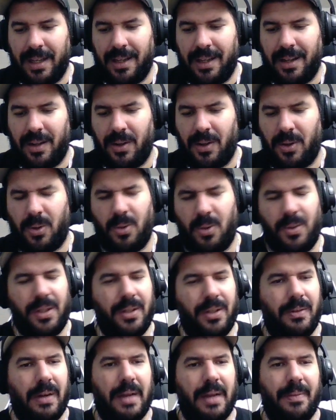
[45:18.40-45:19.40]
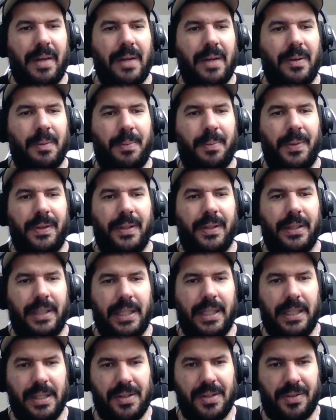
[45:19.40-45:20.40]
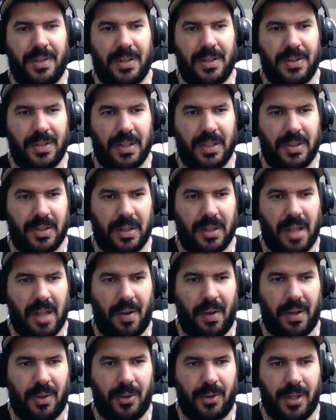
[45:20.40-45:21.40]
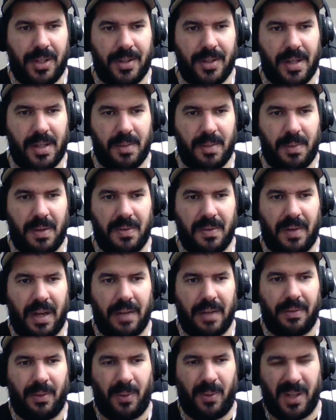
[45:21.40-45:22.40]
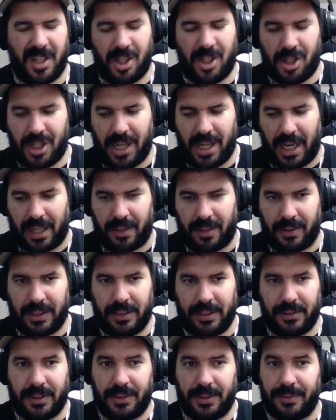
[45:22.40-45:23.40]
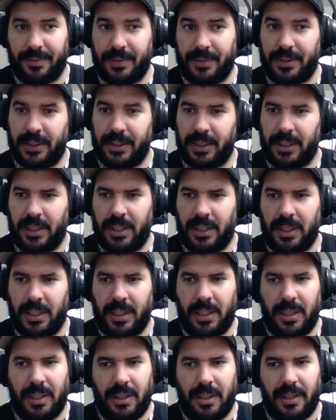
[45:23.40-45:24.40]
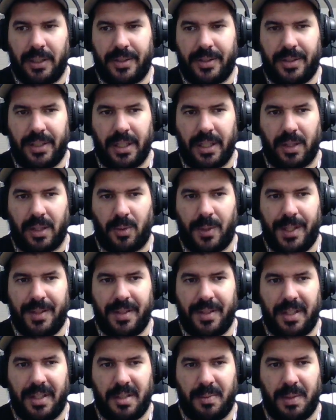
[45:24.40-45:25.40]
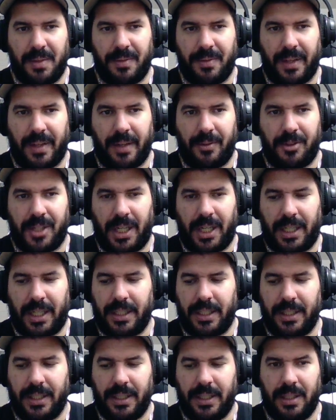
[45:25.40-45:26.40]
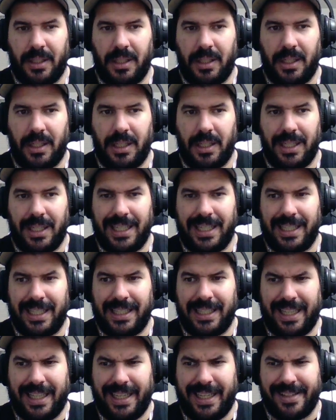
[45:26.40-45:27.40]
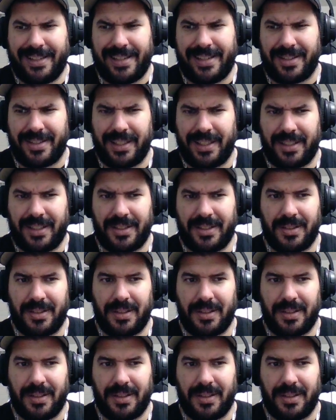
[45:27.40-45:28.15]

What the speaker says: Who in their right mind would put their king on c6, allowing queen takes b5 with check, right? Well, let's see it. Queen takes b5 check, king d6,